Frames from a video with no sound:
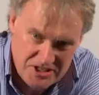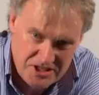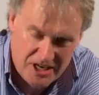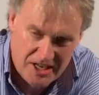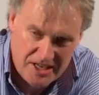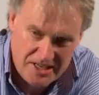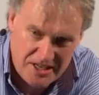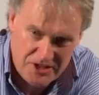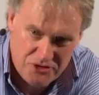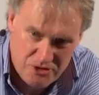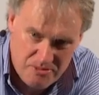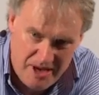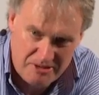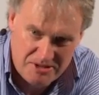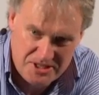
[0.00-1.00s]
as you like into a
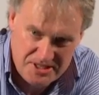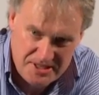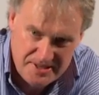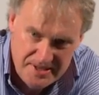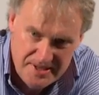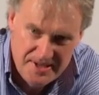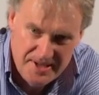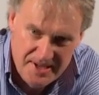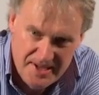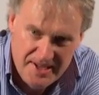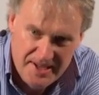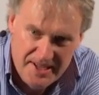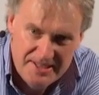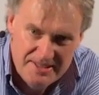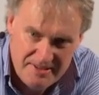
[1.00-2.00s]
mouse
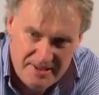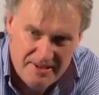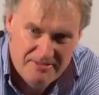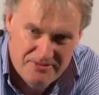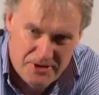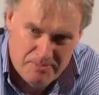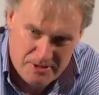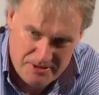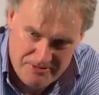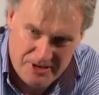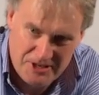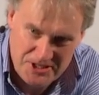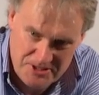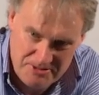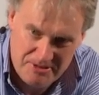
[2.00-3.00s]
for
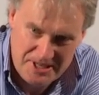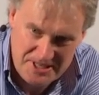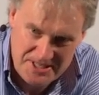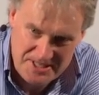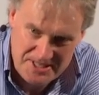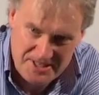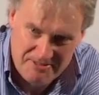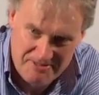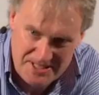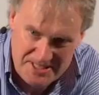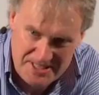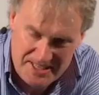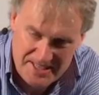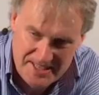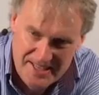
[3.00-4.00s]
perverse reasons,
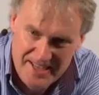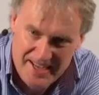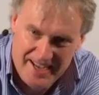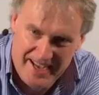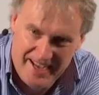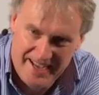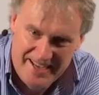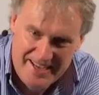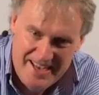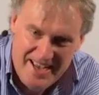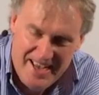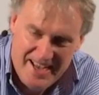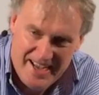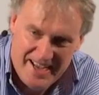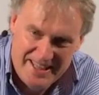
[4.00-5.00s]
obviously.
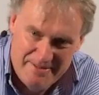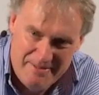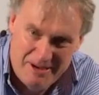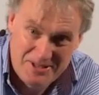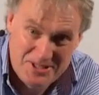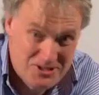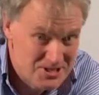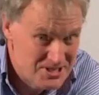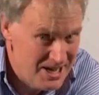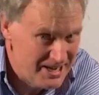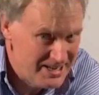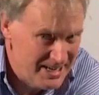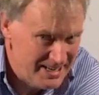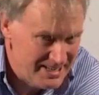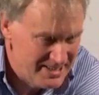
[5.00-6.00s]
And the mouse does
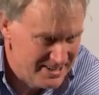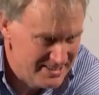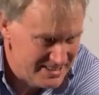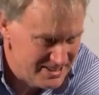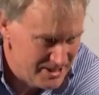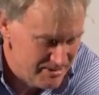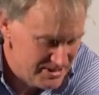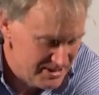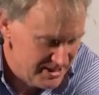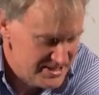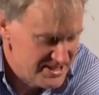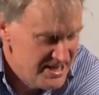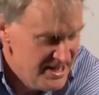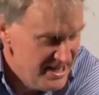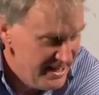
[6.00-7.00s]
not get contact dermatitis.
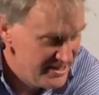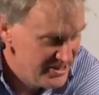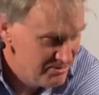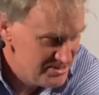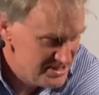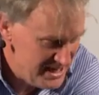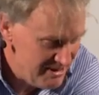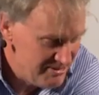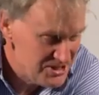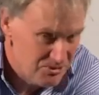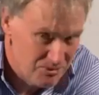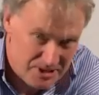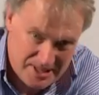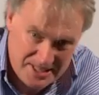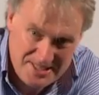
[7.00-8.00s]
It comes down to
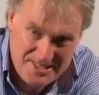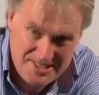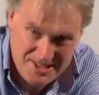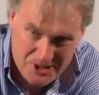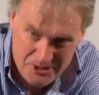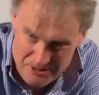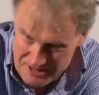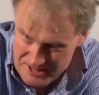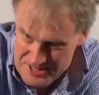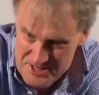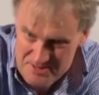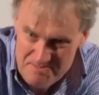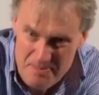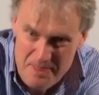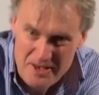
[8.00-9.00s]
one of these
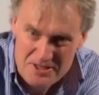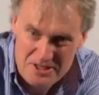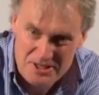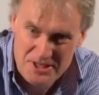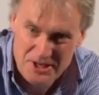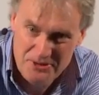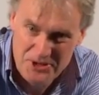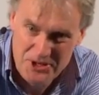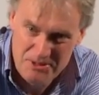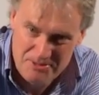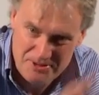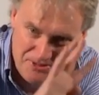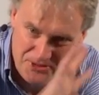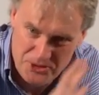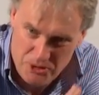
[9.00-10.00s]
tolls. So toll
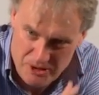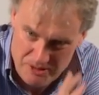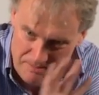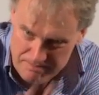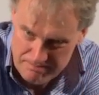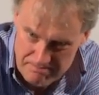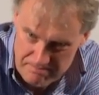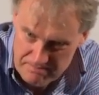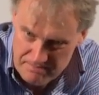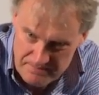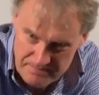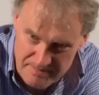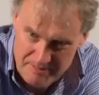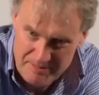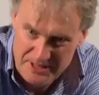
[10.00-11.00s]
number 4.
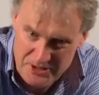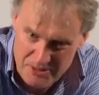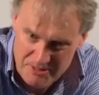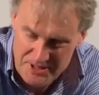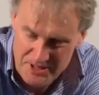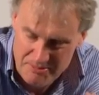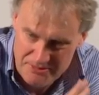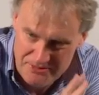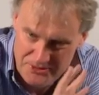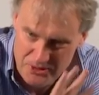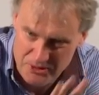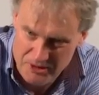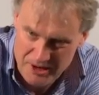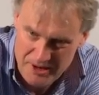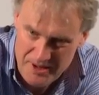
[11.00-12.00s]
Remember the number? Number
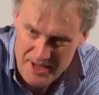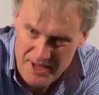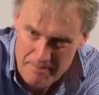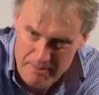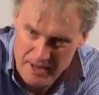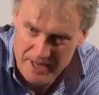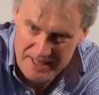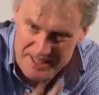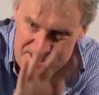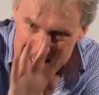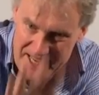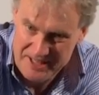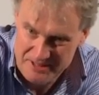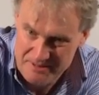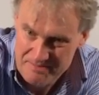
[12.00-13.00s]
4 binds
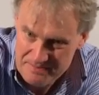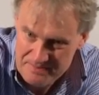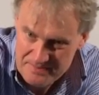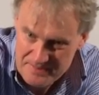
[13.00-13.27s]
nickel